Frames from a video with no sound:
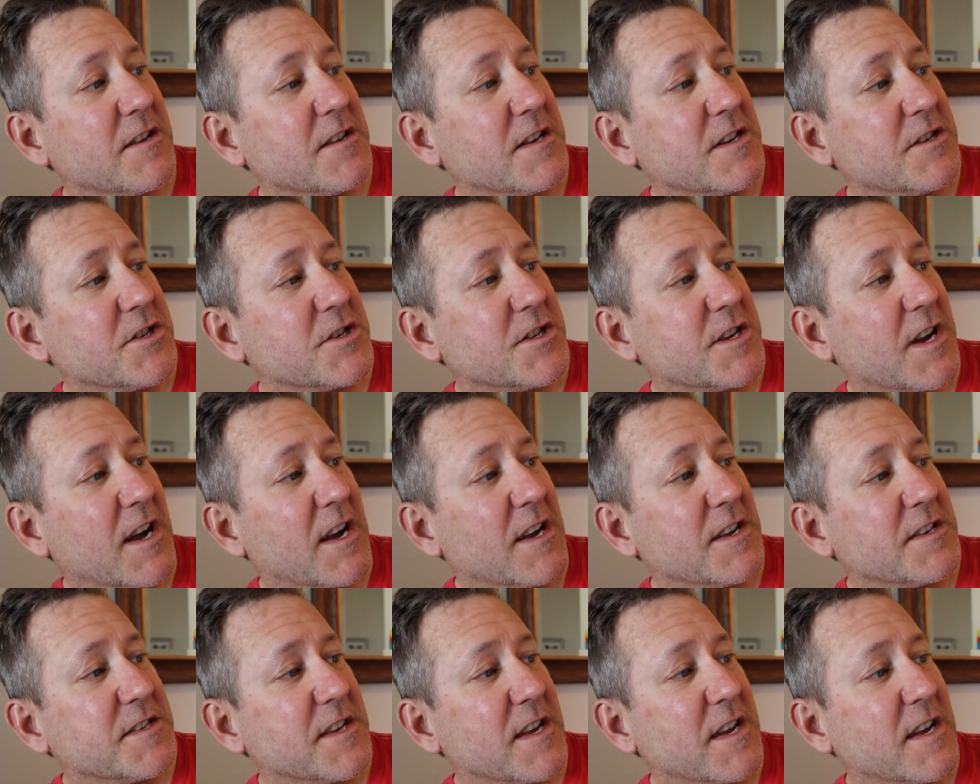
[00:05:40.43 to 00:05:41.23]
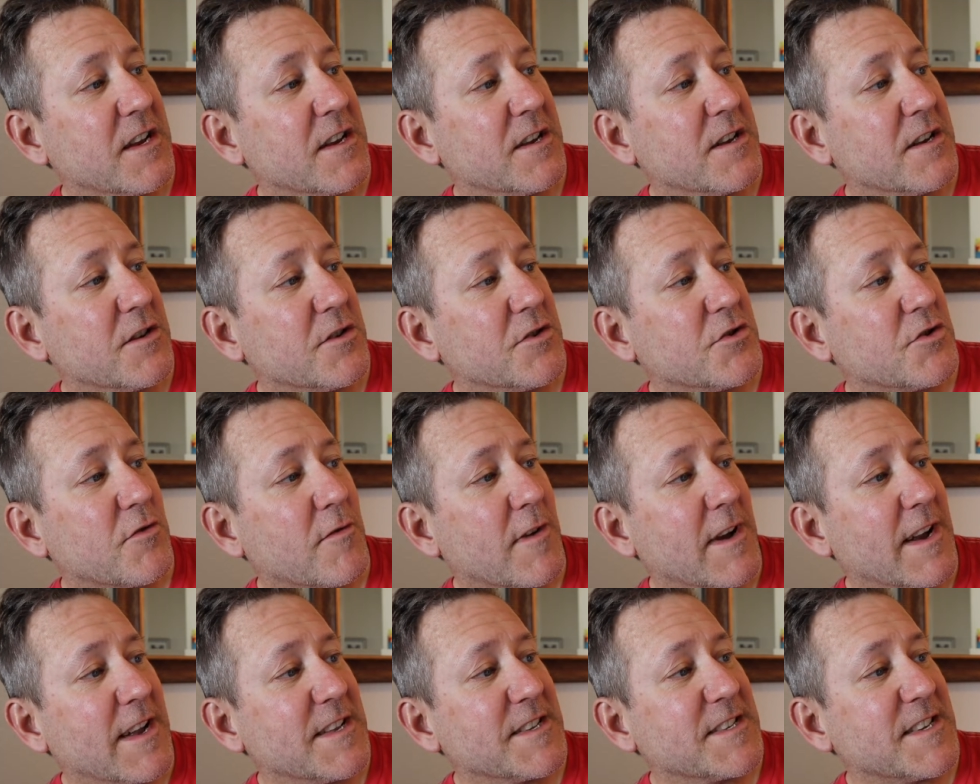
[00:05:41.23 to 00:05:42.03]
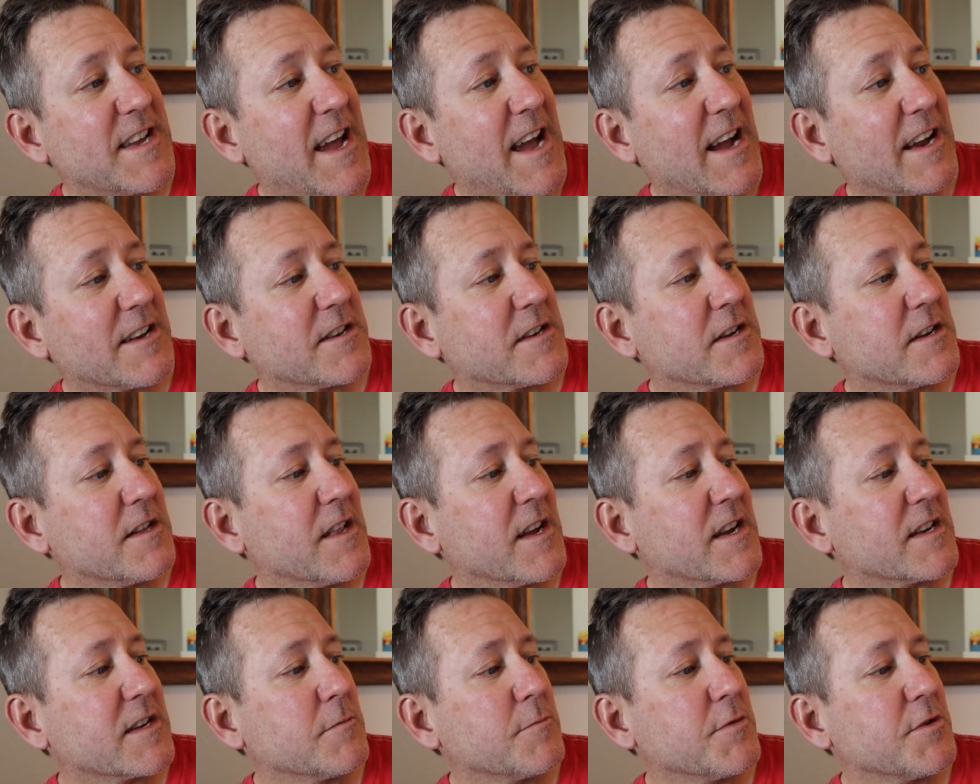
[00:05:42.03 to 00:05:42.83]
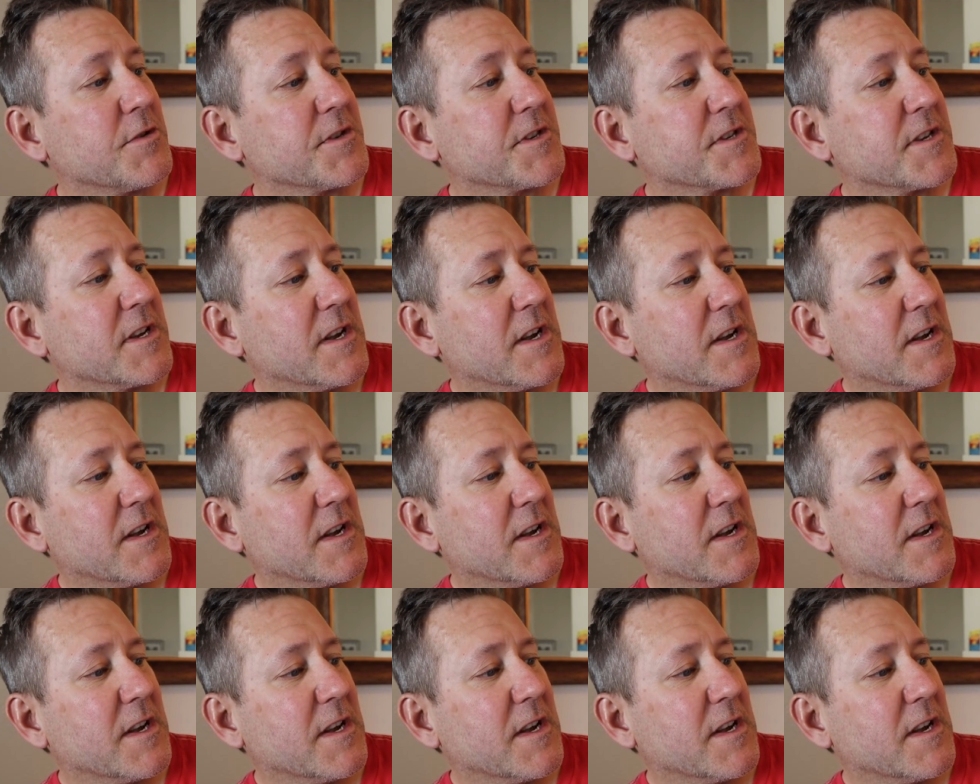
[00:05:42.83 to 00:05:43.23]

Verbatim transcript: digitize, and transact collectibles.